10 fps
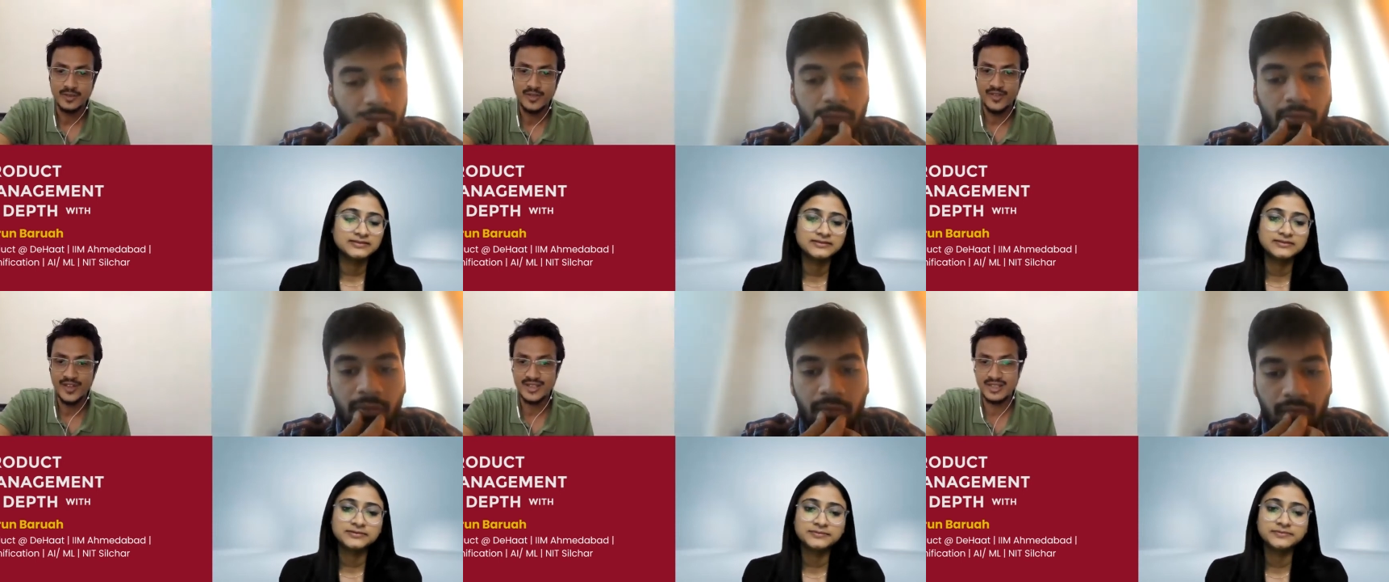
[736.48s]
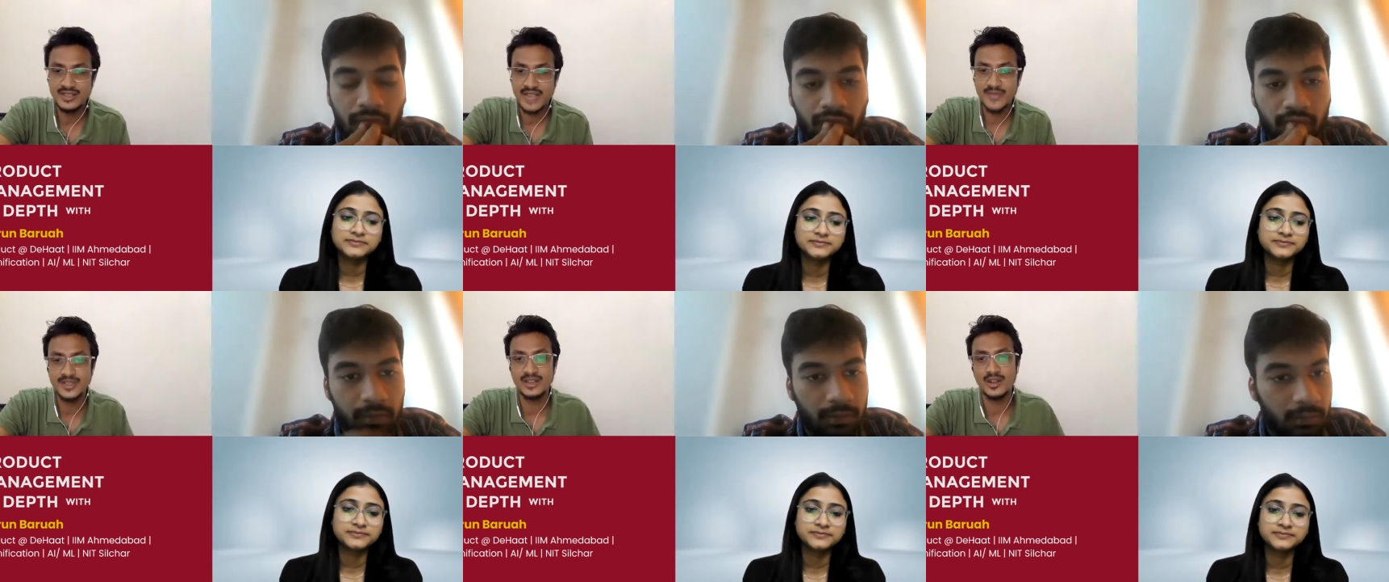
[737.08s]
Speaker 1: for freshers,
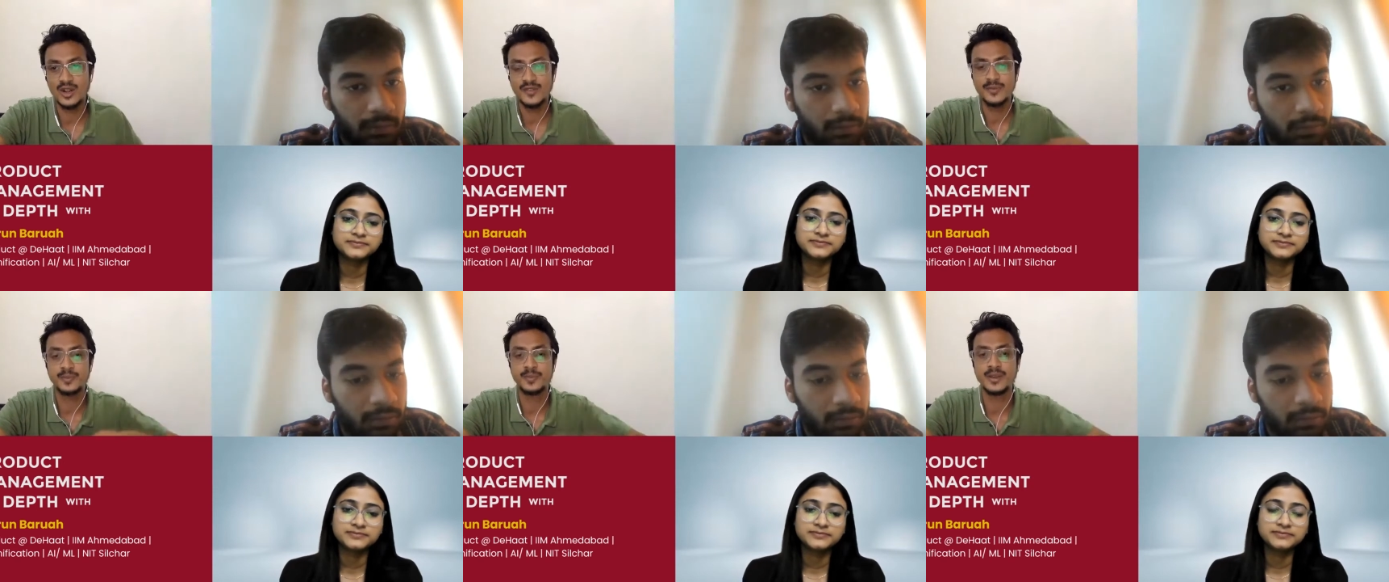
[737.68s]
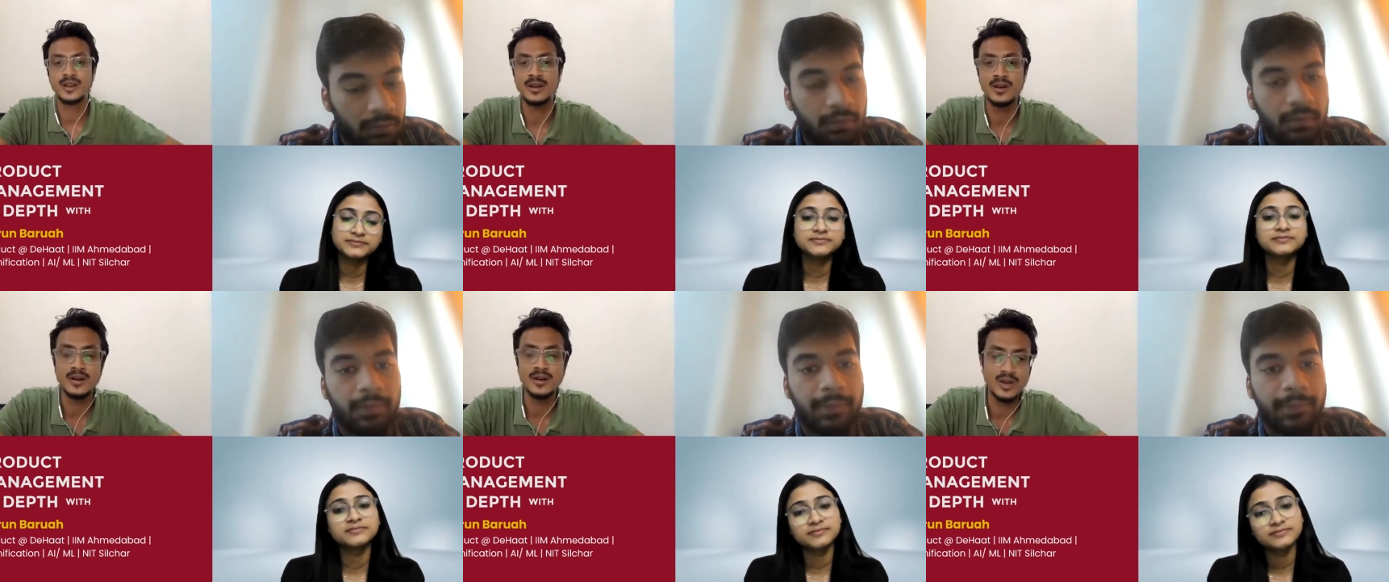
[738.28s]
I've seen a lot of
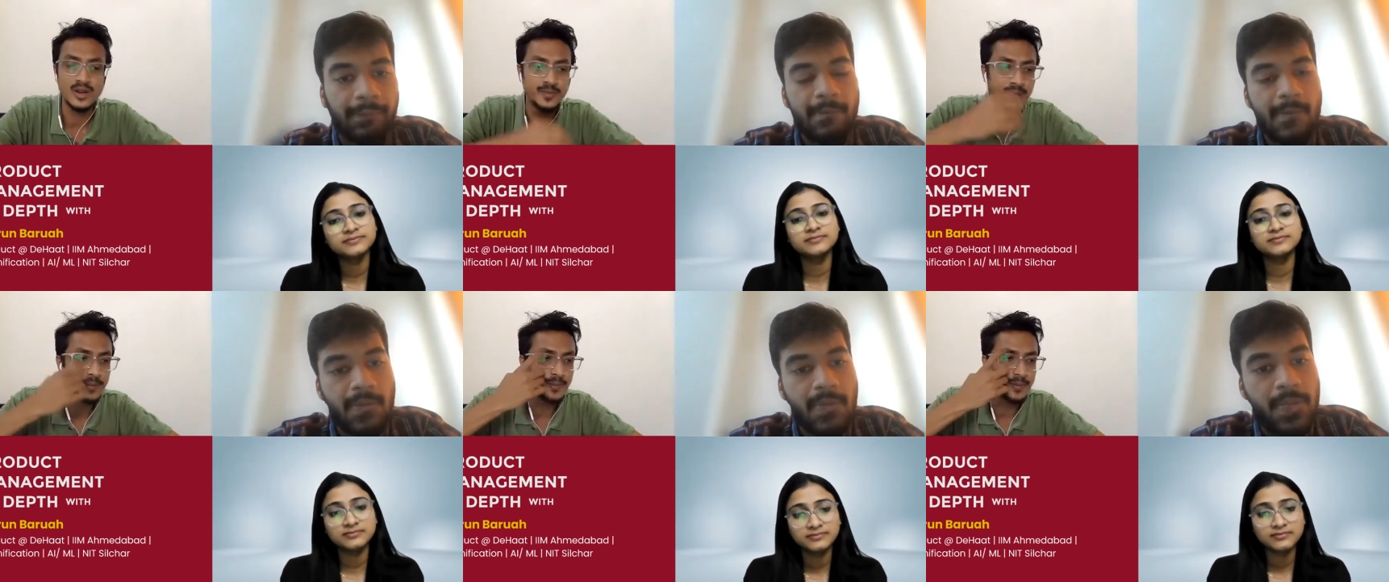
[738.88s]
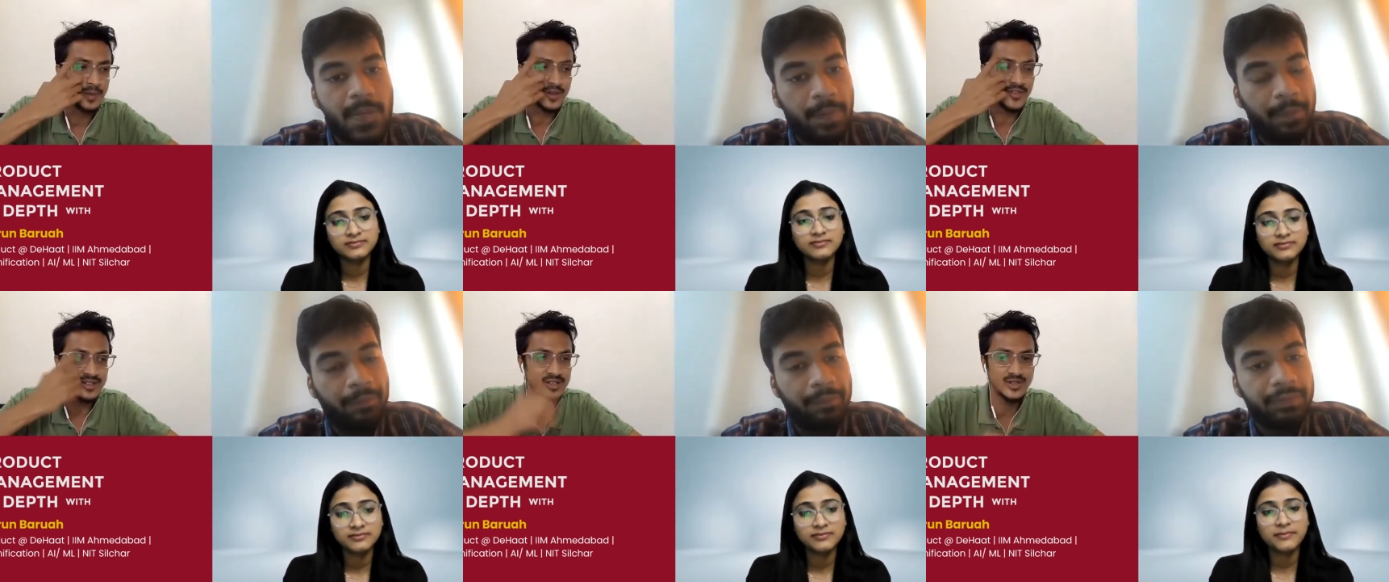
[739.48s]
a lot of people, lot of
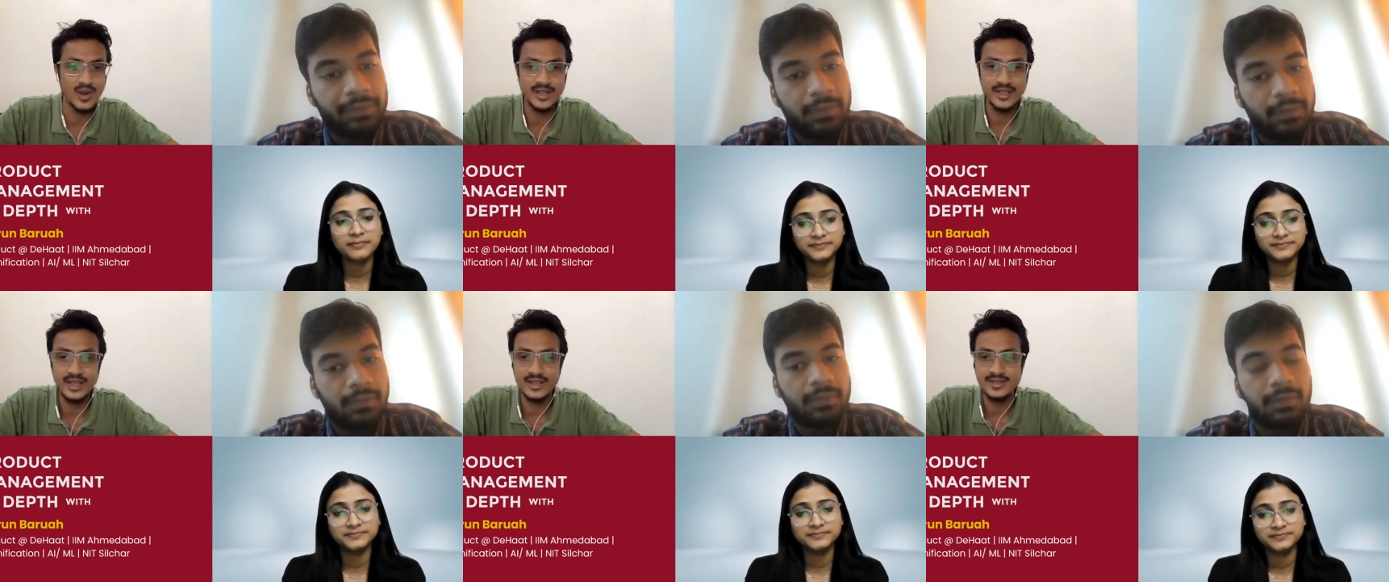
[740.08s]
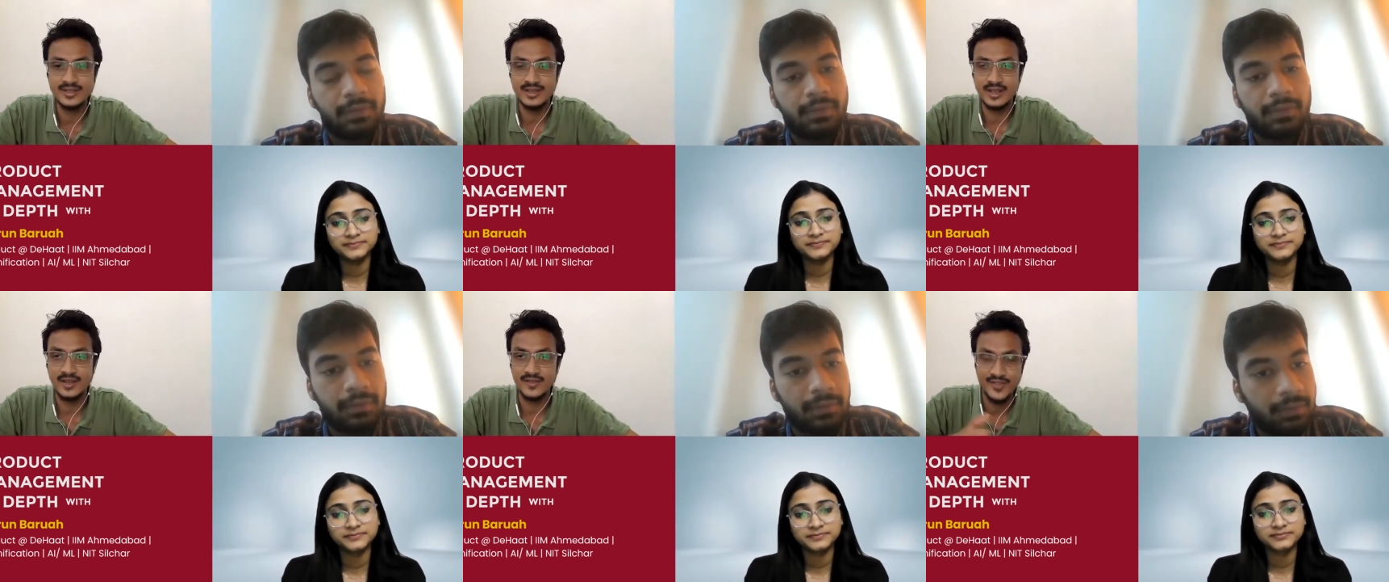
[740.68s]
freshers joining as
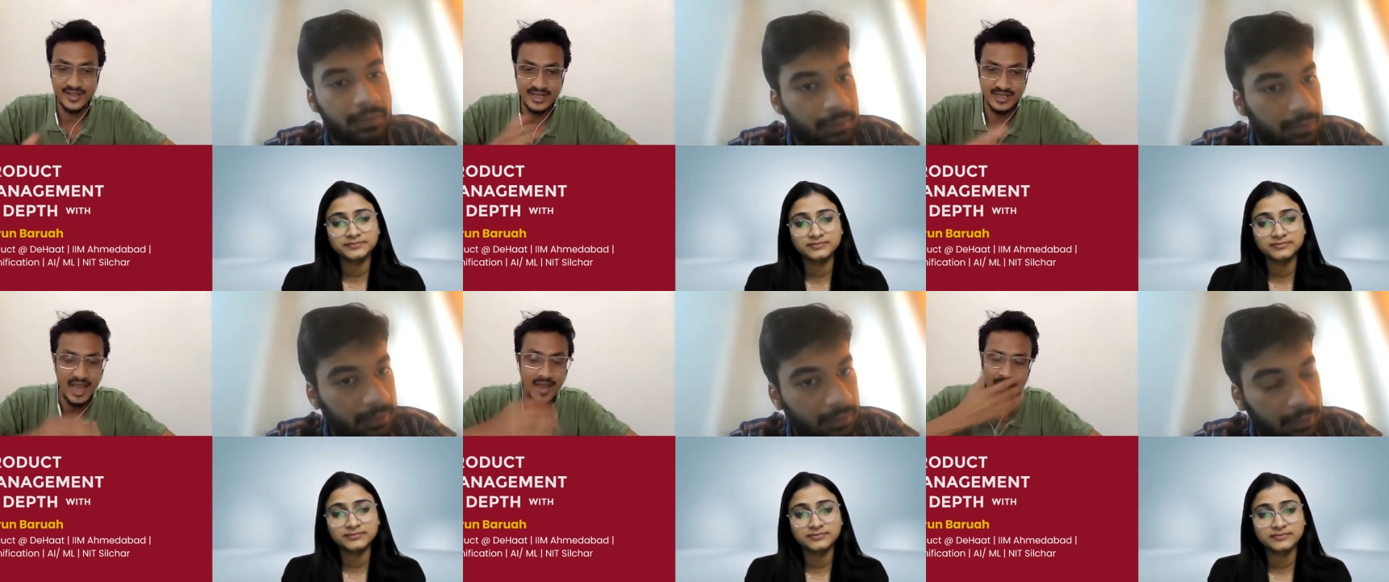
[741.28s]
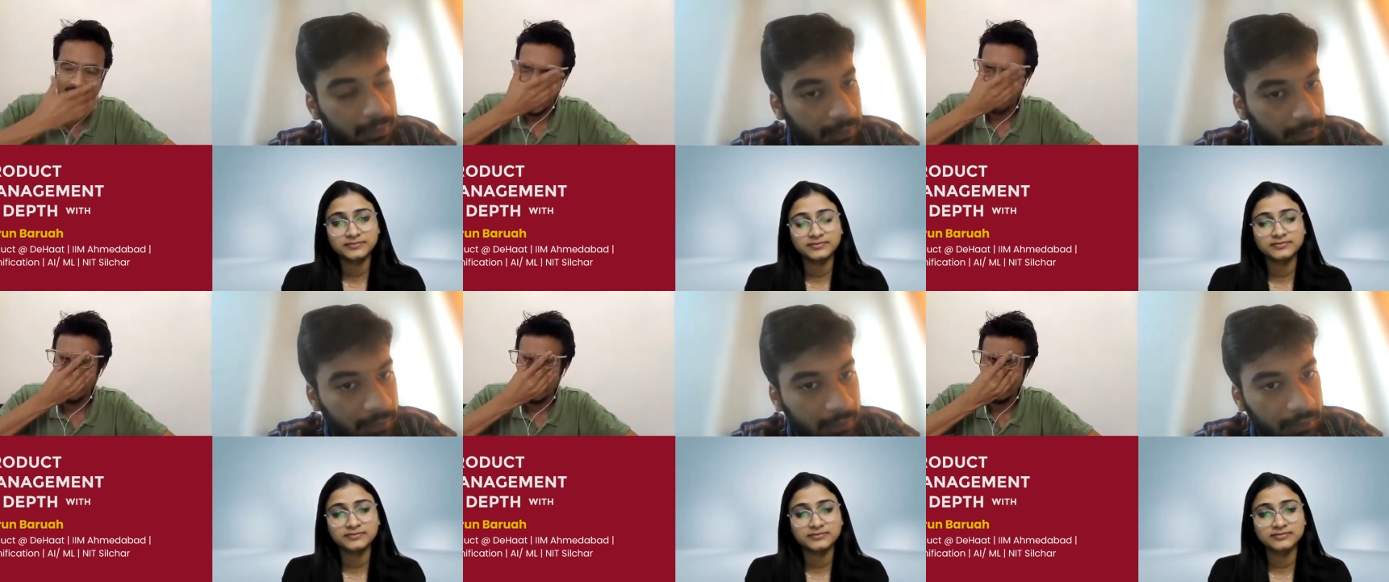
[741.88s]
freshers. I I
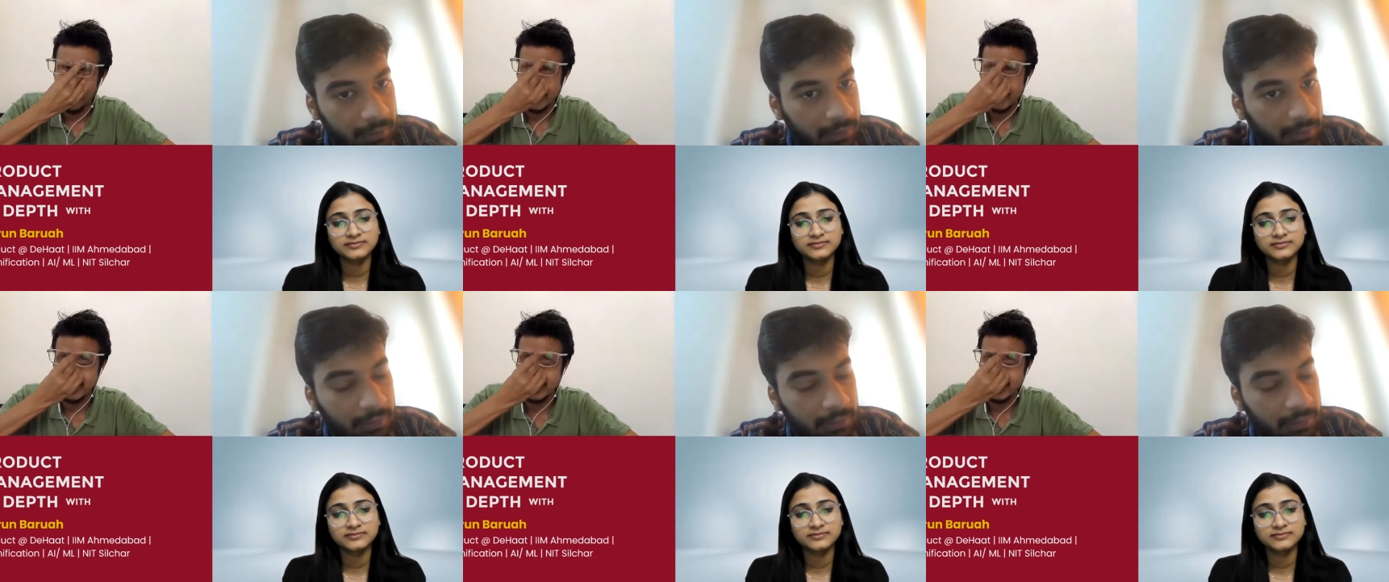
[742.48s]
mean freshers